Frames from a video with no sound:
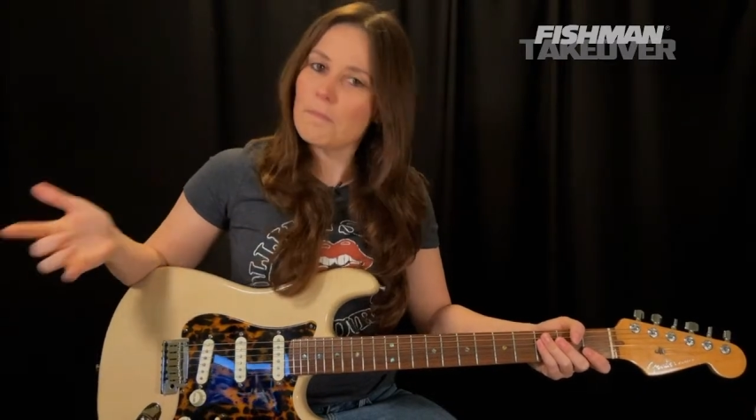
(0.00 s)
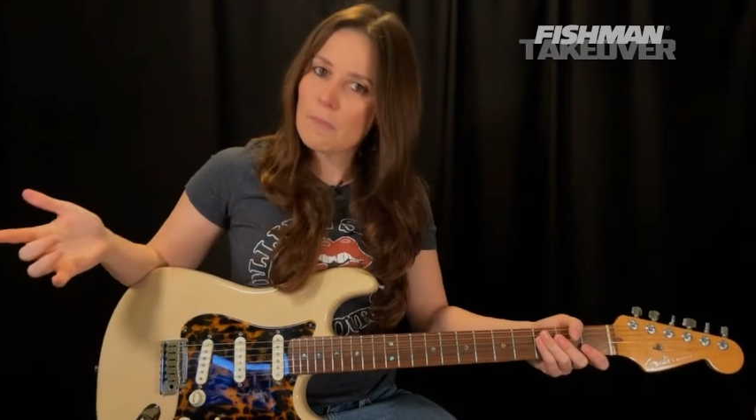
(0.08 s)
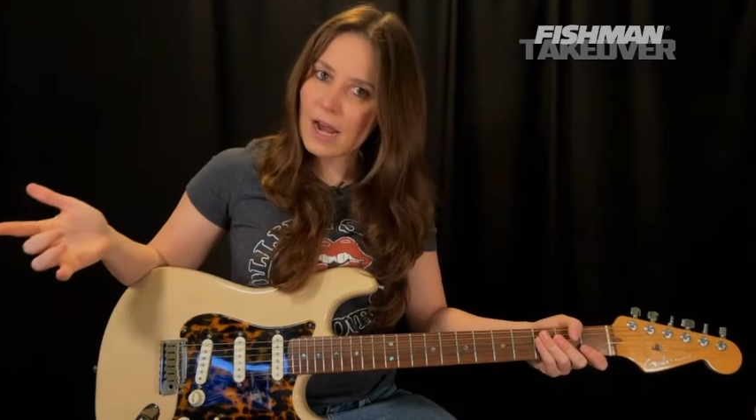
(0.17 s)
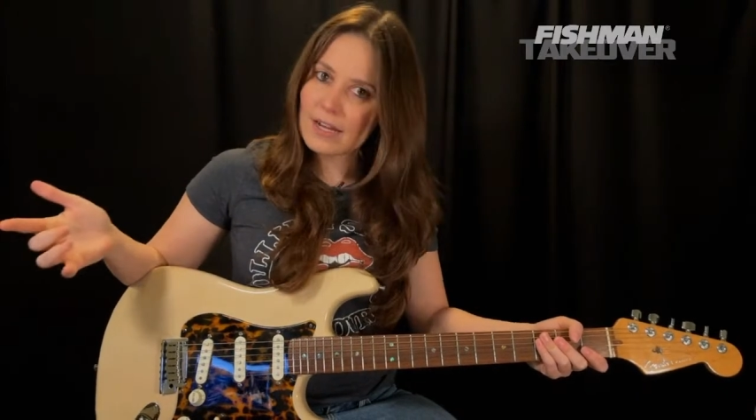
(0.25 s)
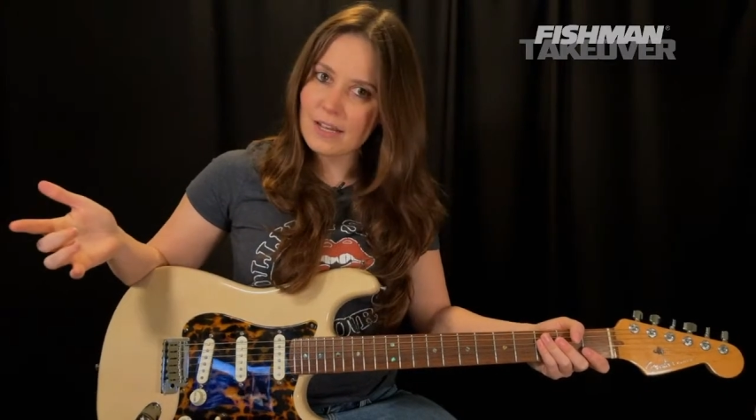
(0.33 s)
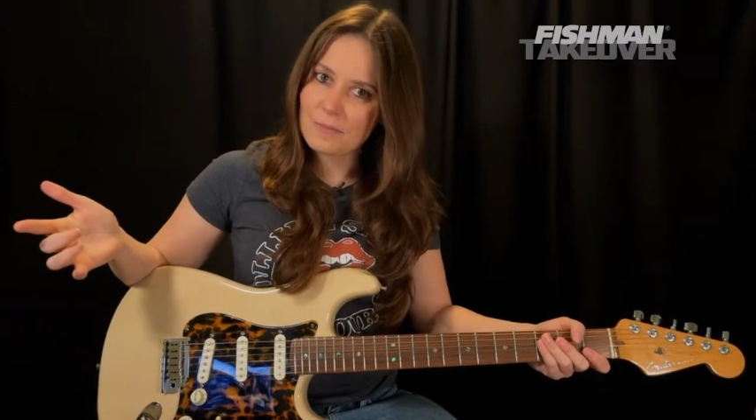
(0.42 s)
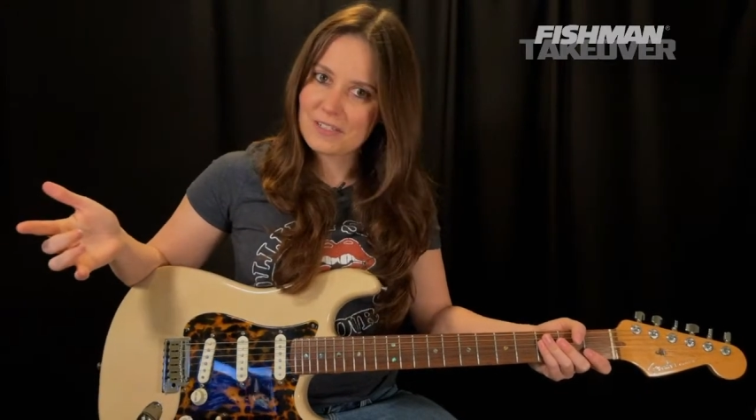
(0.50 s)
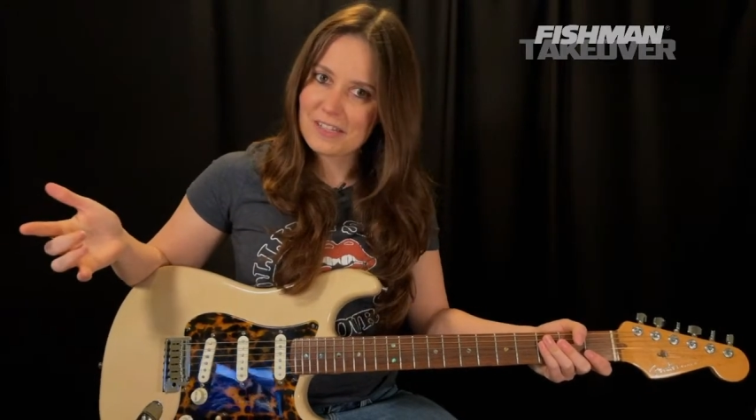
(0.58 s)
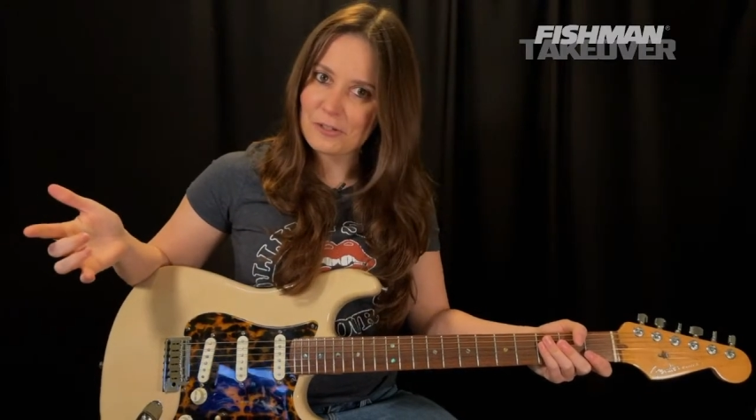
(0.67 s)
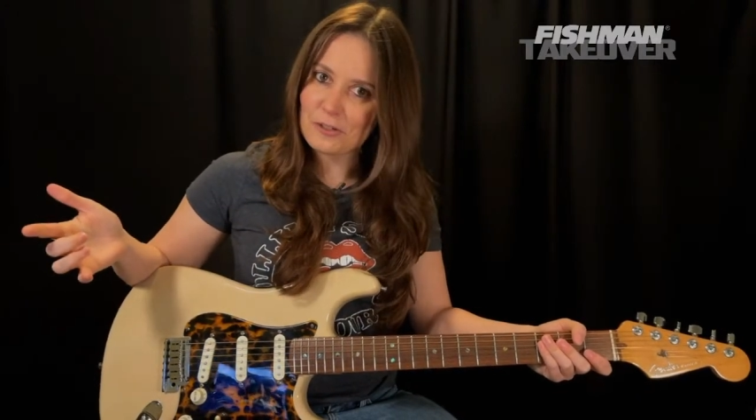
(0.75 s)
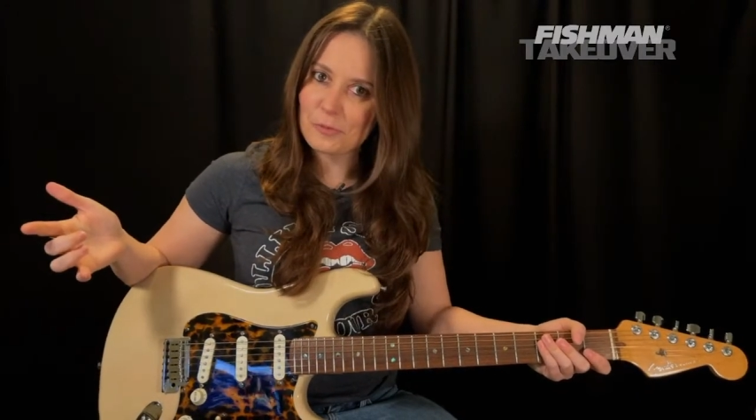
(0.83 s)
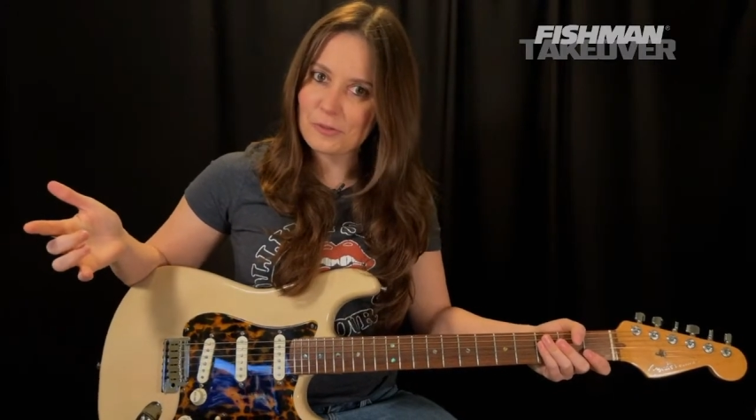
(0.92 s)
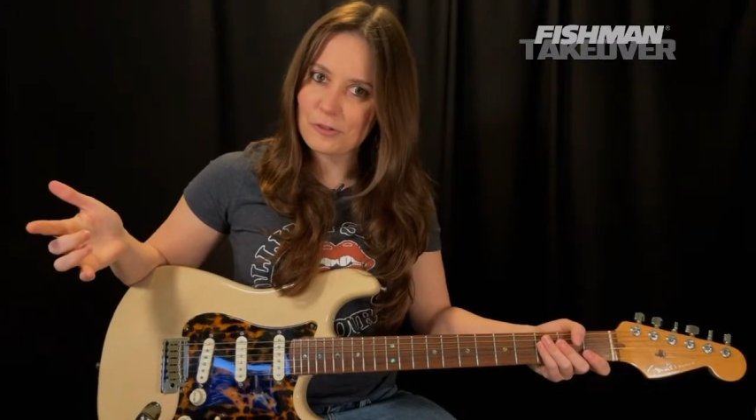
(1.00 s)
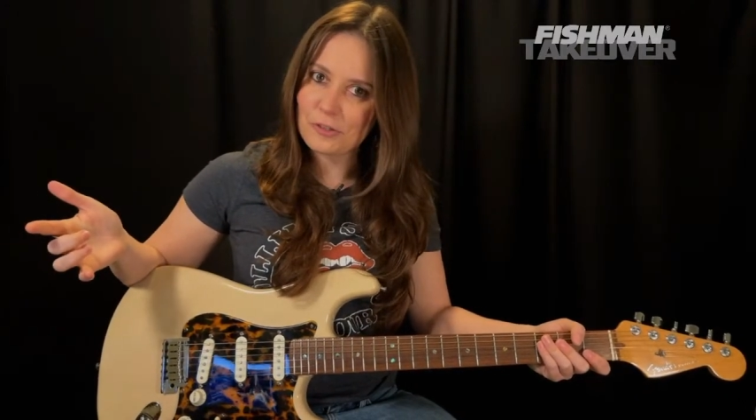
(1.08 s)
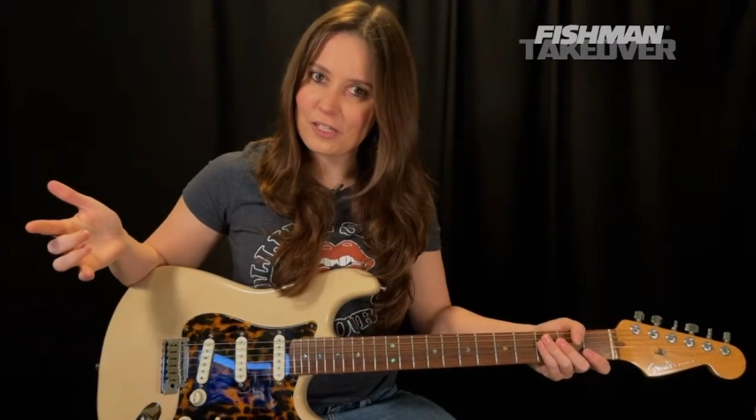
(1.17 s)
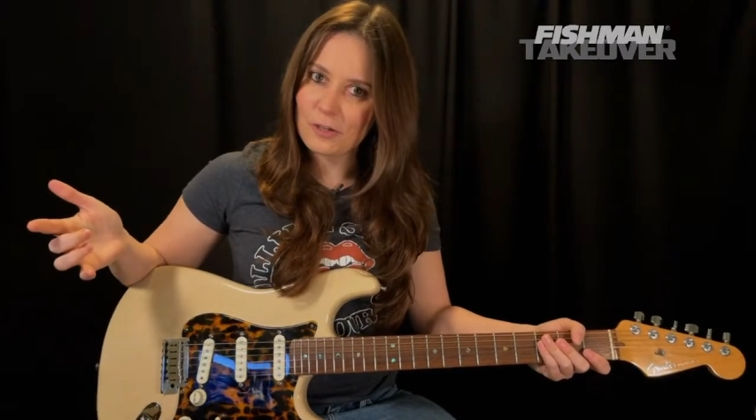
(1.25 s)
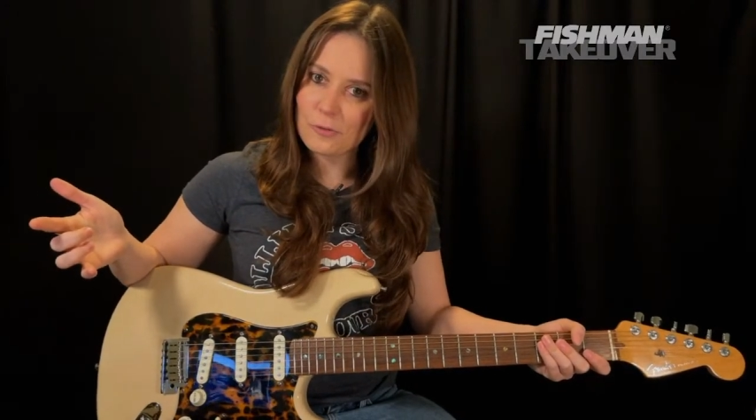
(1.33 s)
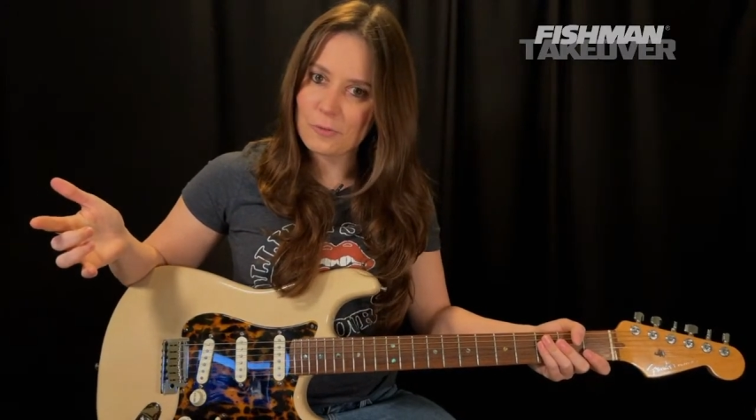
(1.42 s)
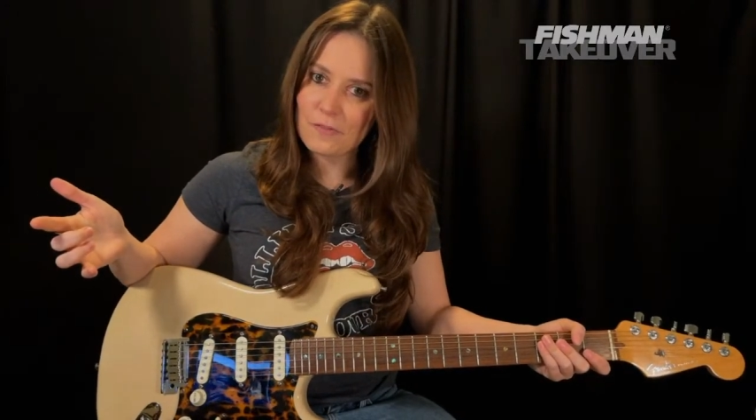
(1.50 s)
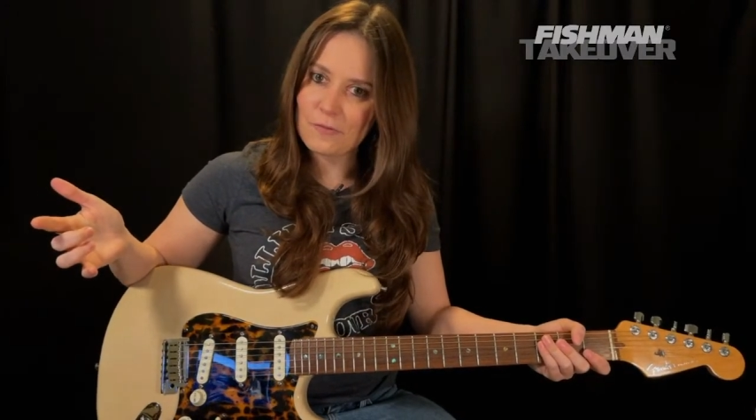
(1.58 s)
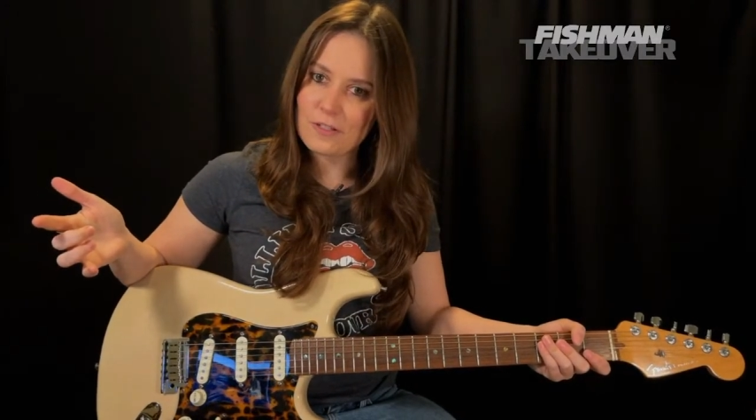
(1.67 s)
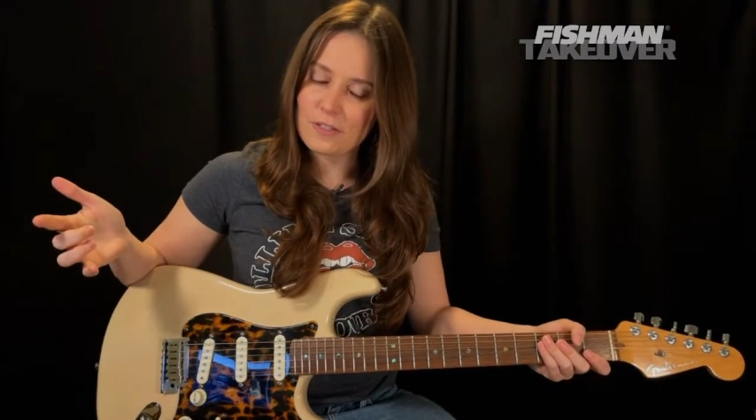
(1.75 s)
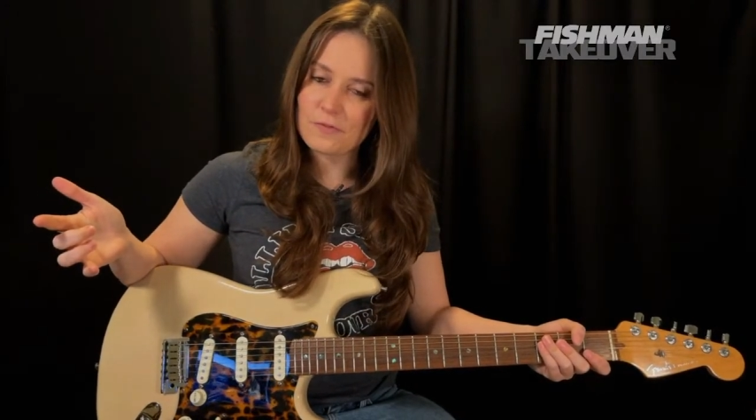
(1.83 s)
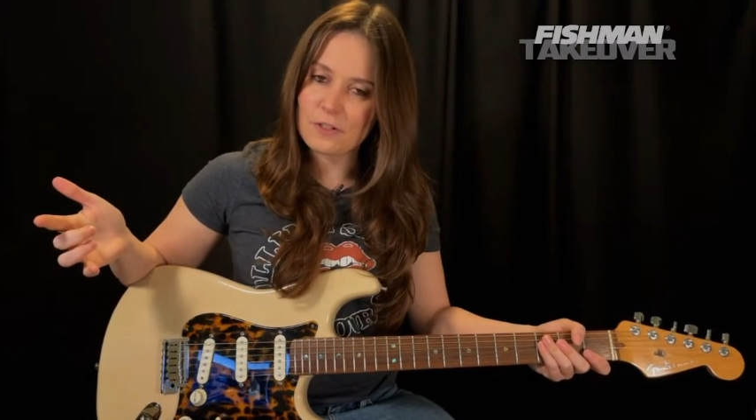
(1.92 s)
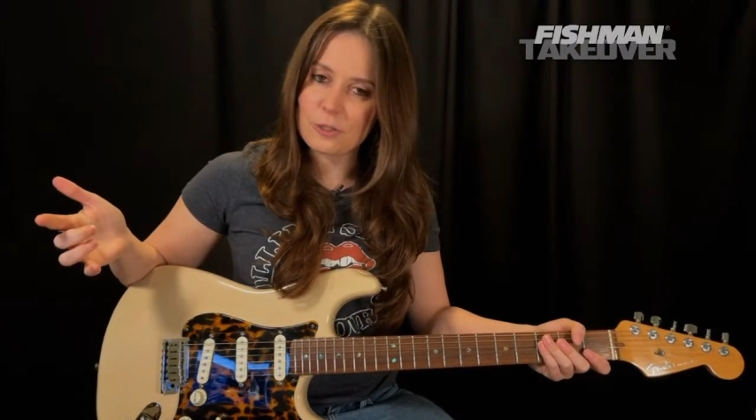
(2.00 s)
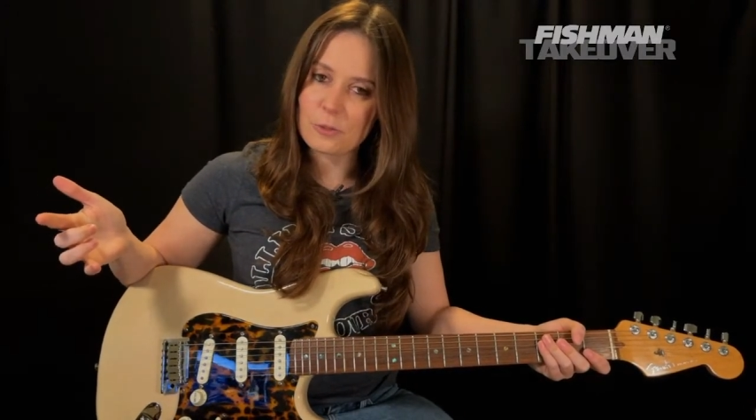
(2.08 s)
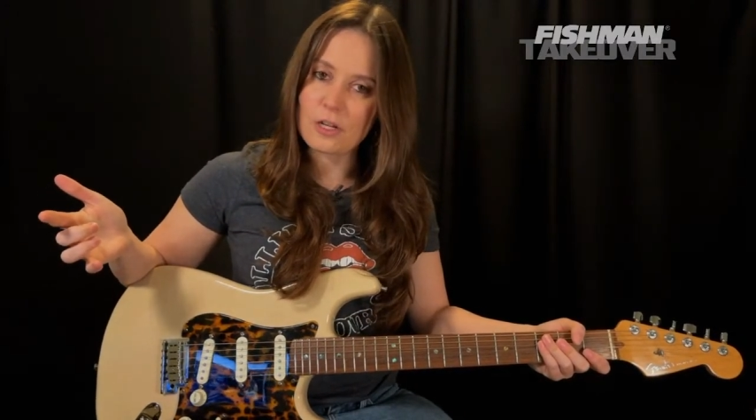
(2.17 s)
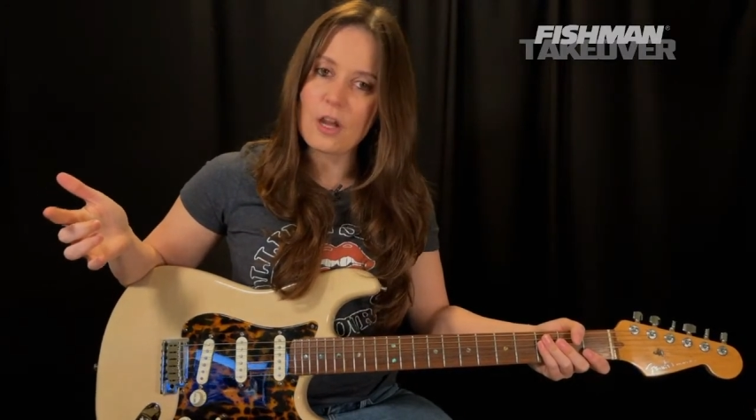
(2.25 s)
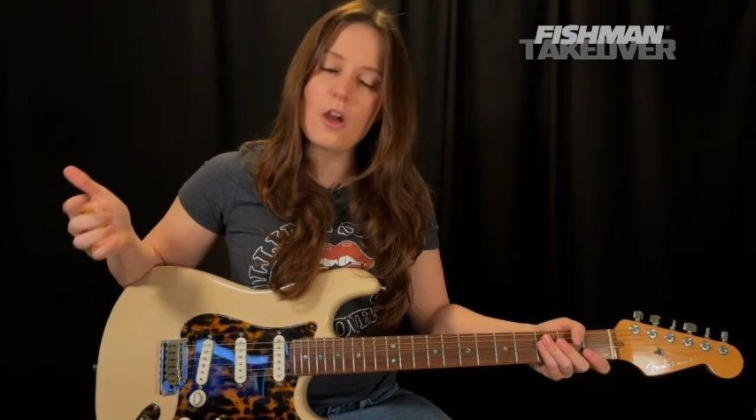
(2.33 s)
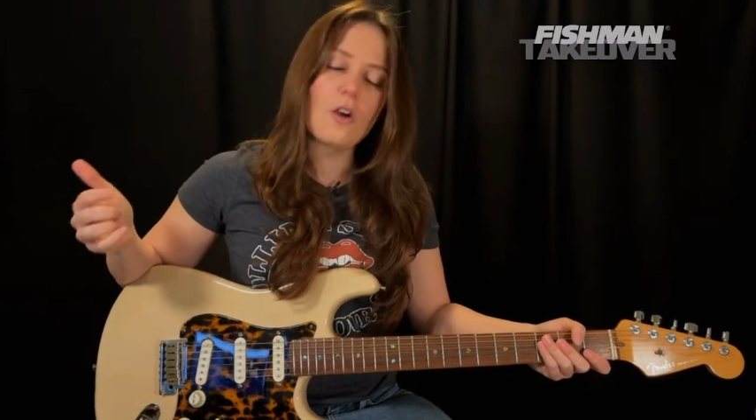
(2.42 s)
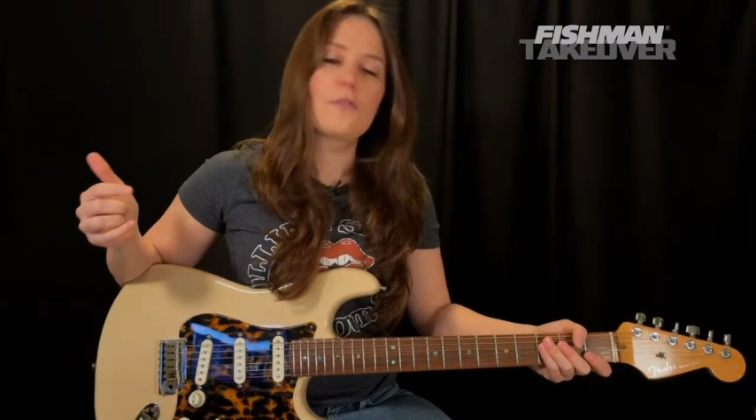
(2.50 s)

My name is Angela Petrilli here with my friends at Fishman